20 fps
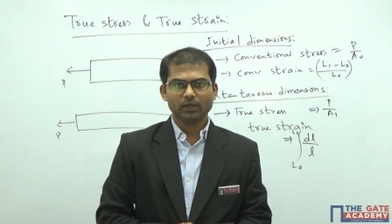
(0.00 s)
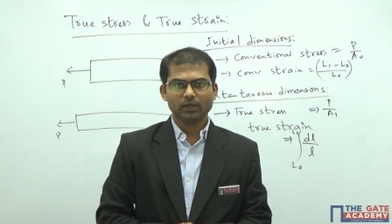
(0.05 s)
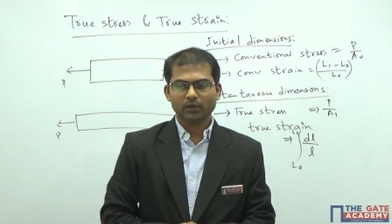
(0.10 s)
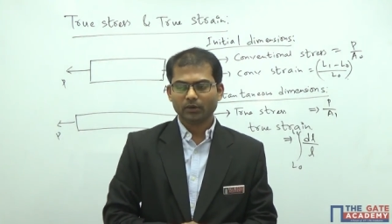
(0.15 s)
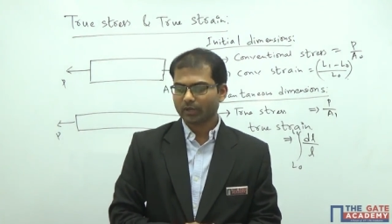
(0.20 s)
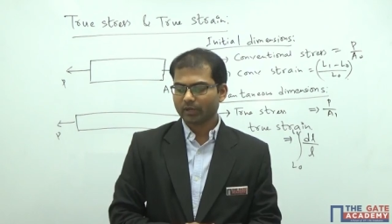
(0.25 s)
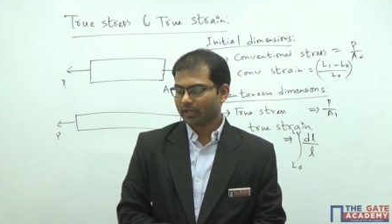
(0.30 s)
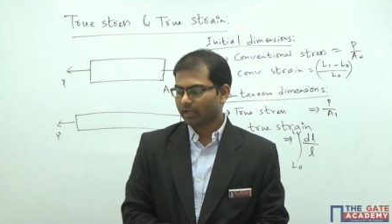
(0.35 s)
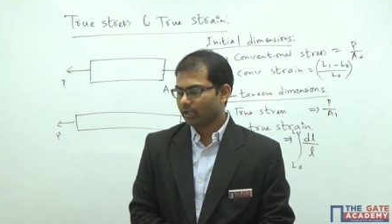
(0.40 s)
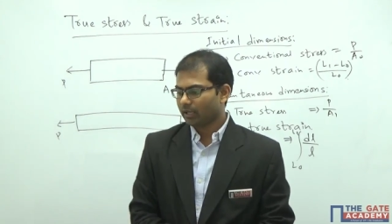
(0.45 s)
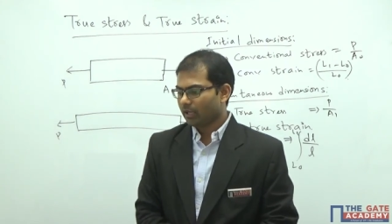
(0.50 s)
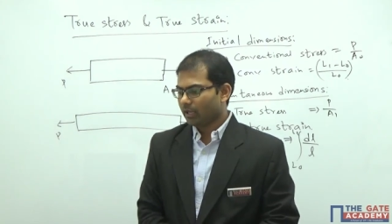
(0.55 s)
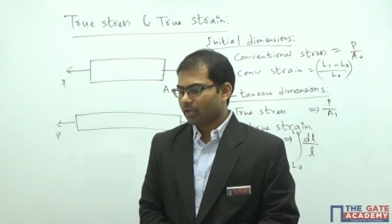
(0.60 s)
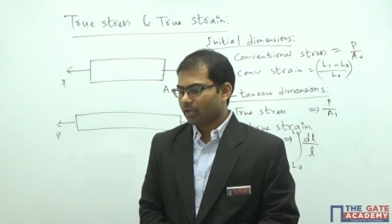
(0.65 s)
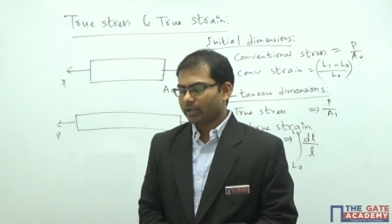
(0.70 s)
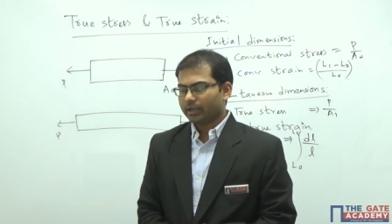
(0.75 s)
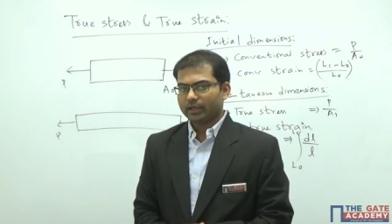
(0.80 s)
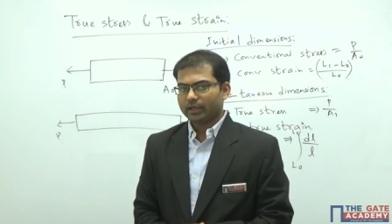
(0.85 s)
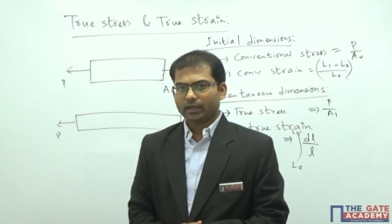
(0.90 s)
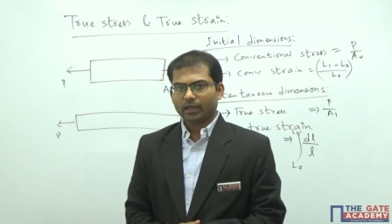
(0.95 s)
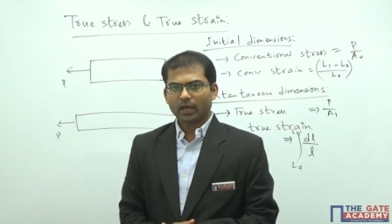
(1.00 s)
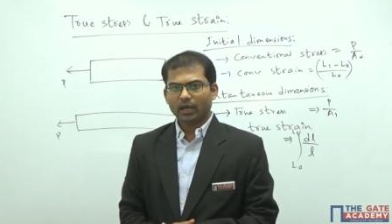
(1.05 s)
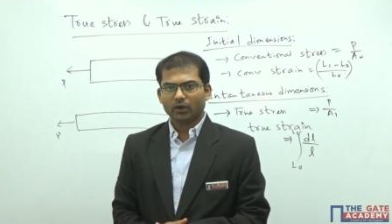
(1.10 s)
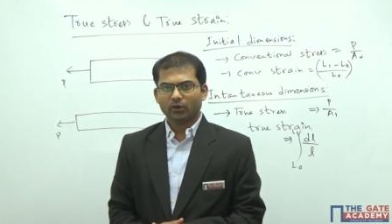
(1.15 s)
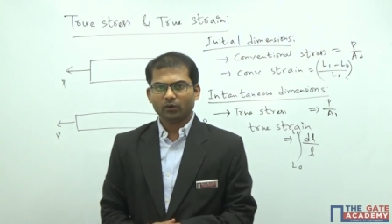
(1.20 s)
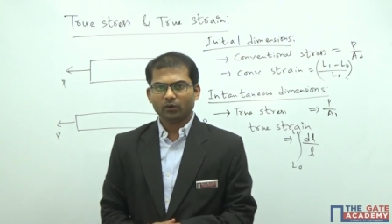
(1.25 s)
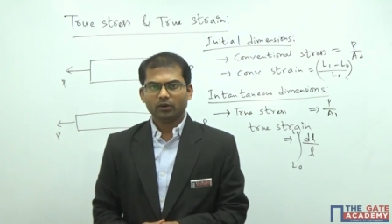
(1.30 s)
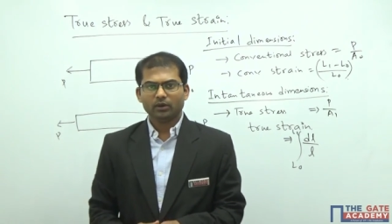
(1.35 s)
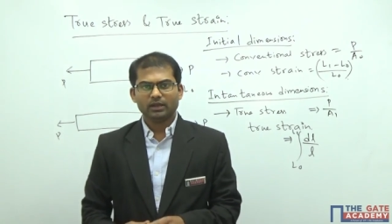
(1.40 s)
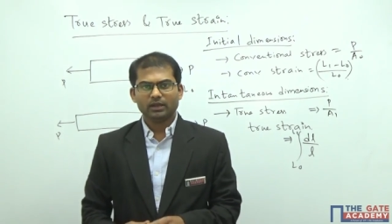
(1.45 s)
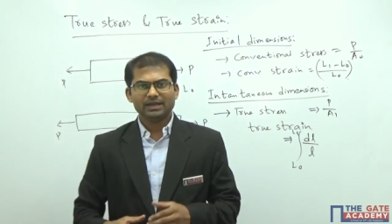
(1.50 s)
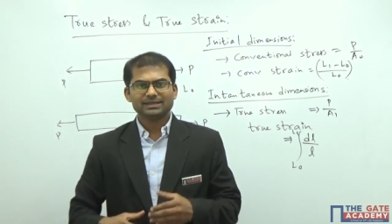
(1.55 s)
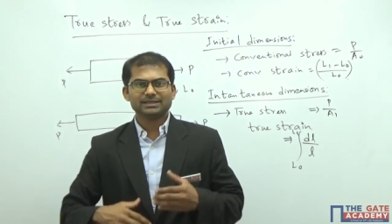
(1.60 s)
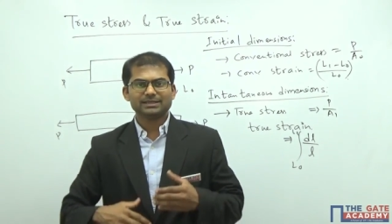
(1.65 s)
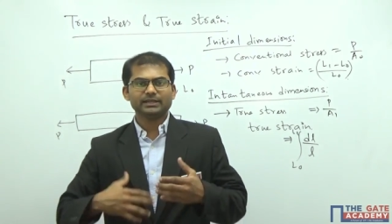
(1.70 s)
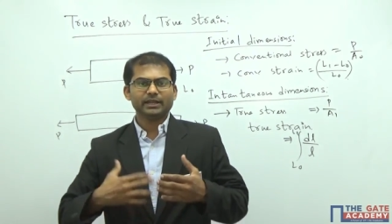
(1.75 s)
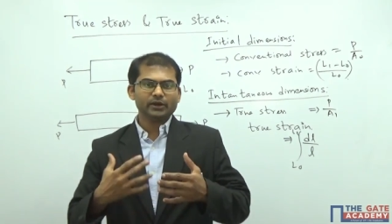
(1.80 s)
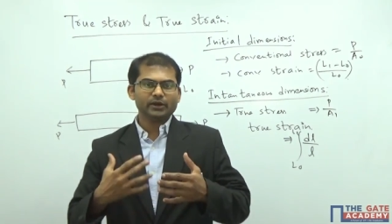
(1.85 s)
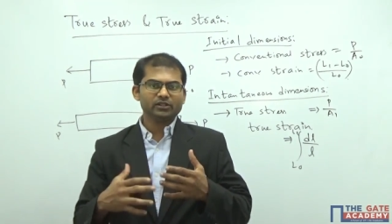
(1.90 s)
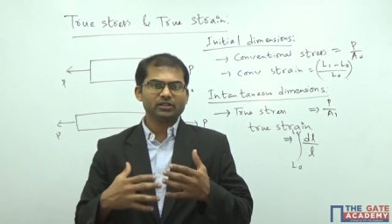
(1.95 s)
Okay, now let's
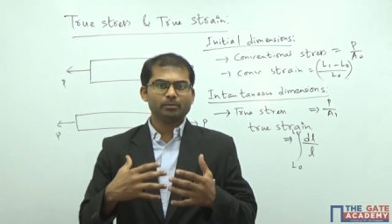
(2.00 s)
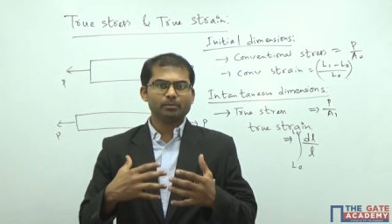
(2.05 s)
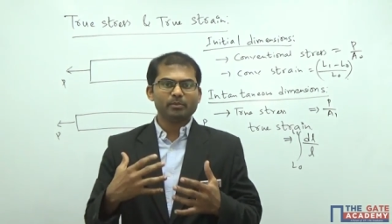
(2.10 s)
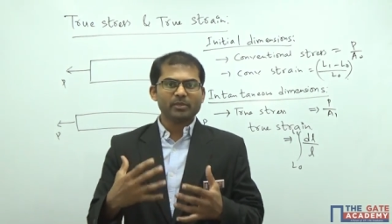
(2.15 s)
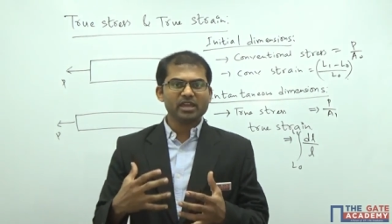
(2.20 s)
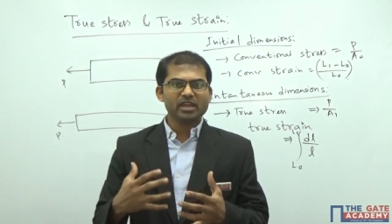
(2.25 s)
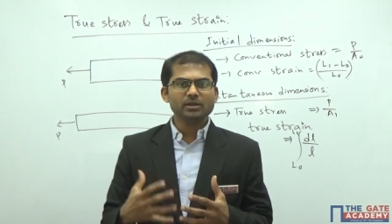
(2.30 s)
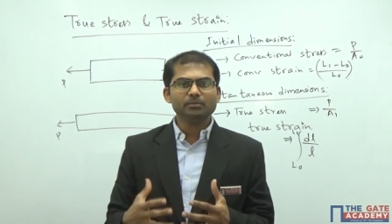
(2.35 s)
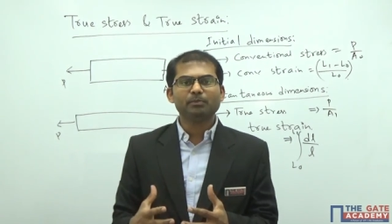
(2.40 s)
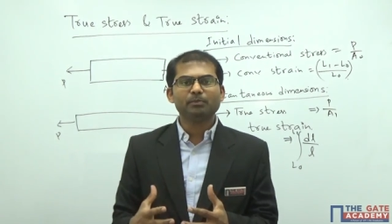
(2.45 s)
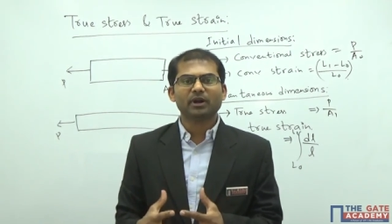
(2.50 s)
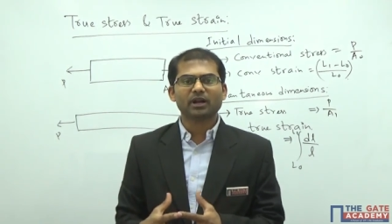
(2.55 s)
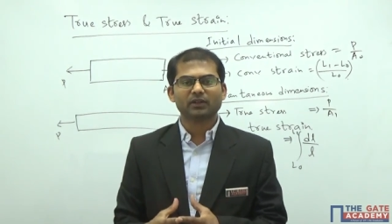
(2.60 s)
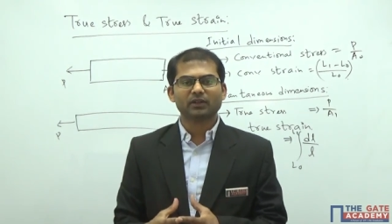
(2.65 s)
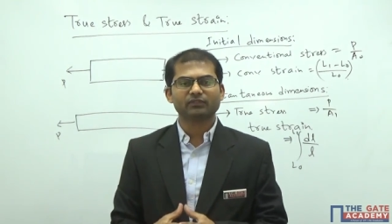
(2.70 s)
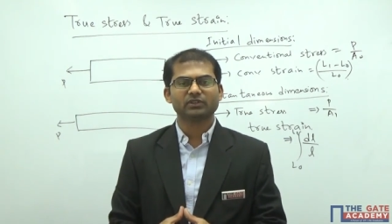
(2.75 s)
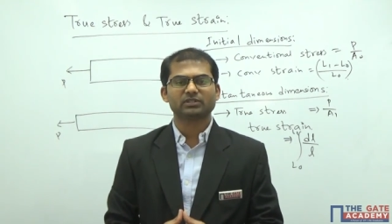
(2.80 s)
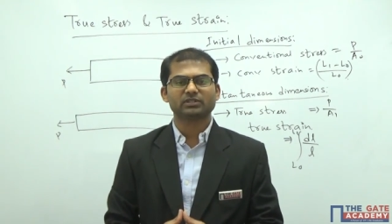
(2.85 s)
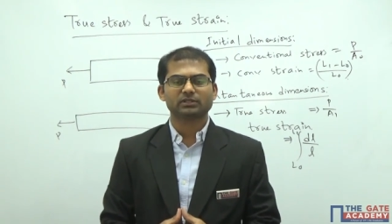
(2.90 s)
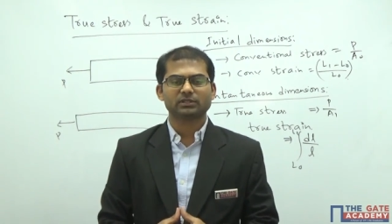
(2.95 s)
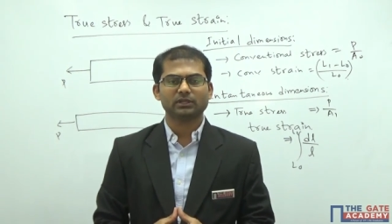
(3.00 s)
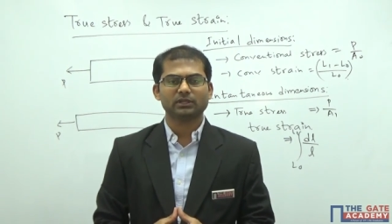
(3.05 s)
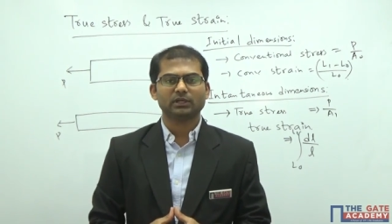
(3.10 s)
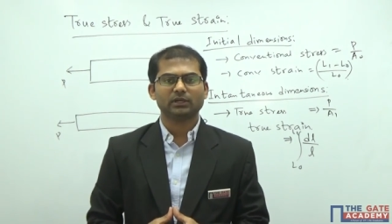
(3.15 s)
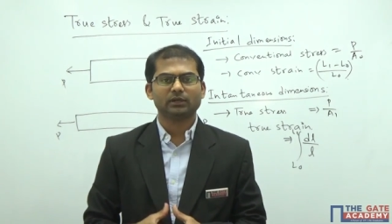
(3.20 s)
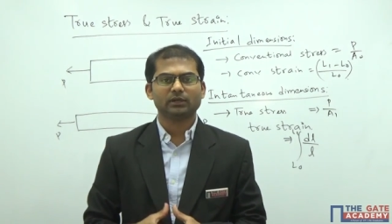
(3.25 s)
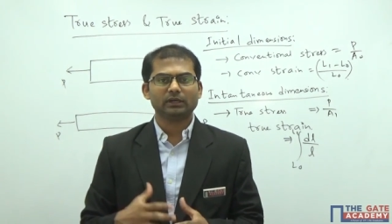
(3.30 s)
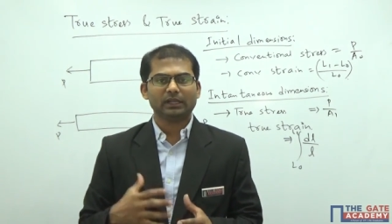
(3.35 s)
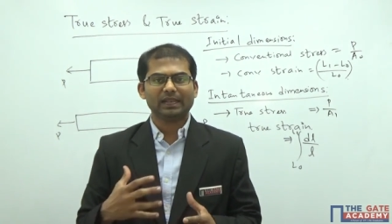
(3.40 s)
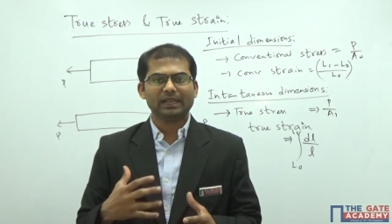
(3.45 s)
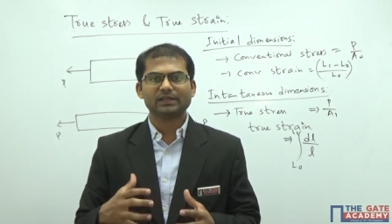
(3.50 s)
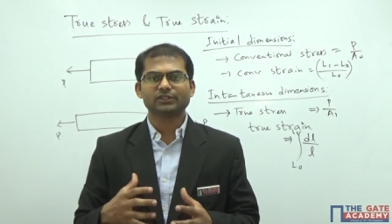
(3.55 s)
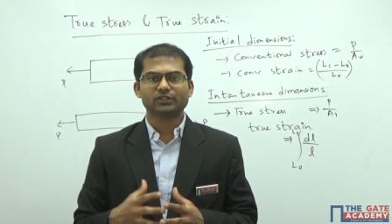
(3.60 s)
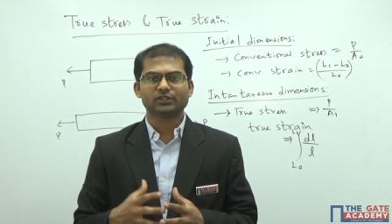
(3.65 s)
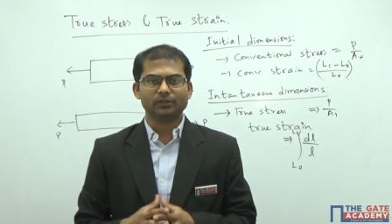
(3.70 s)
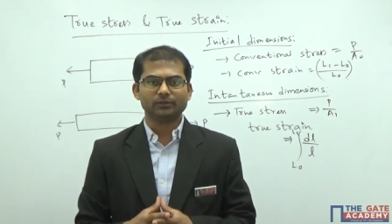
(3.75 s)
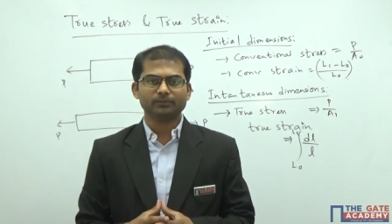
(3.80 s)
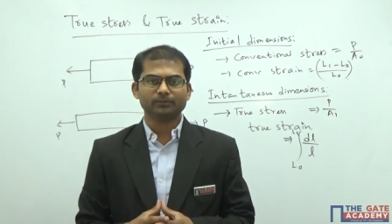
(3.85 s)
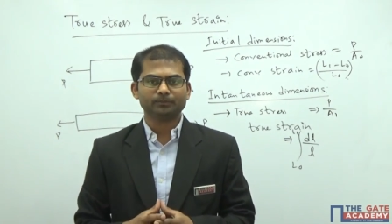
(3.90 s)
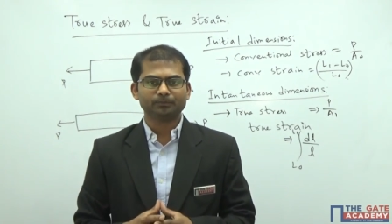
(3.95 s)
enter into the main part of this
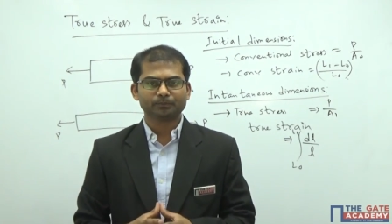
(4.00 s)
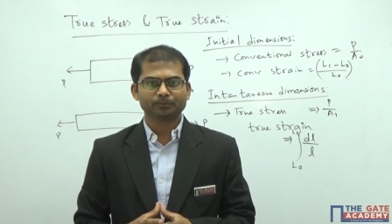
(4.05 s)
lecture.